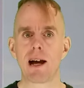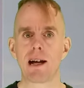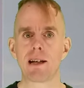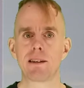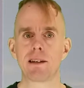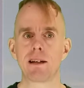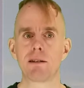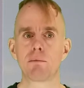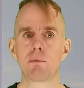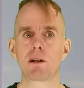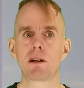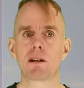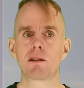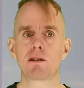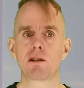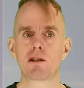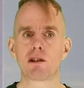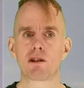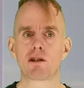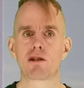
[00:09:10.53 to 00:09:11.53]
And then we're
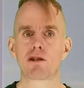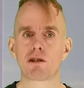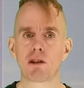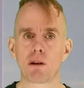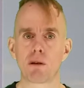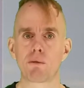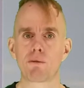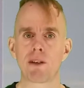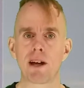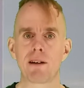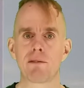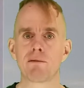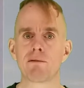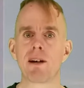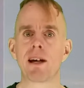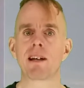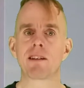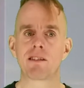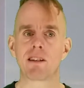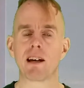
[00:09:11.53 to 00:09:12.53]
going to just solve that
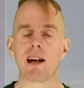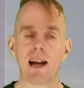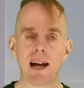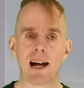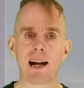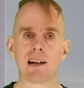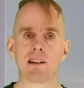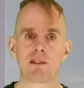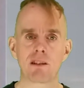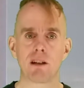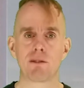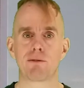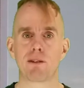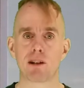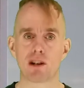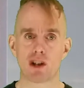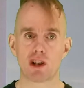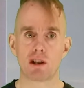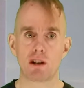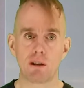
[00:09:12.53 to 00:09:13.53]
vector as a
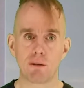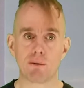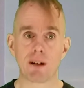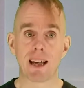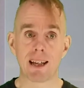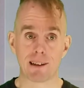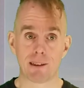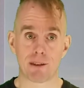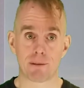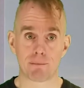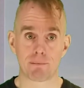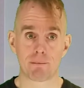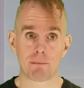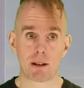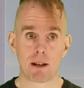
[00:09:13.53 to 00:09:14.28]
function of length.